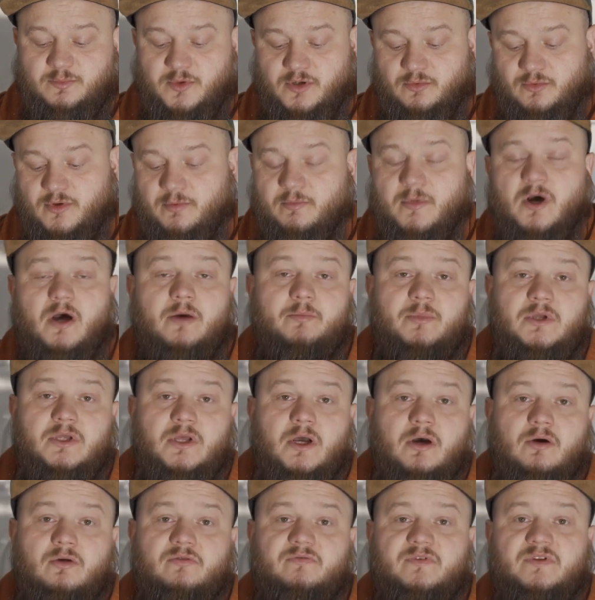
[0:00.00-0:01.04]
but we might be
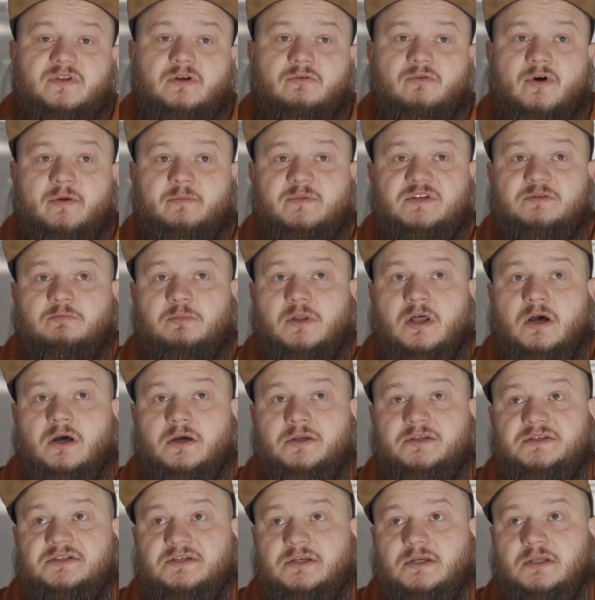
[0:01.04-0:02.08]
going with the Remis
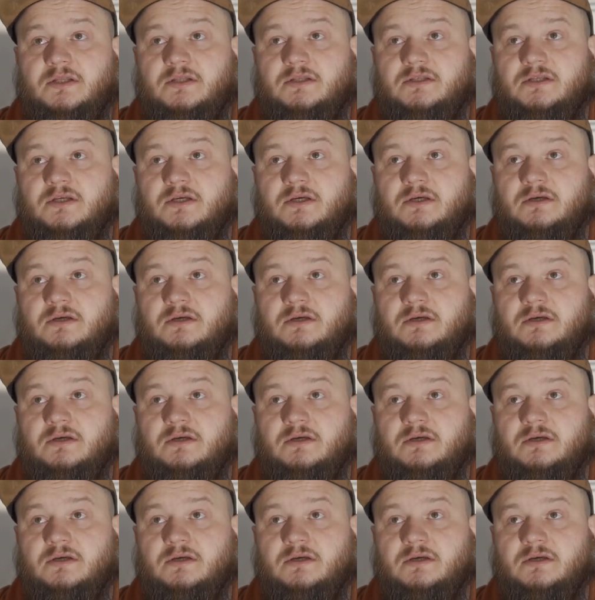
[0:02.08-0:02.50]
blinds, and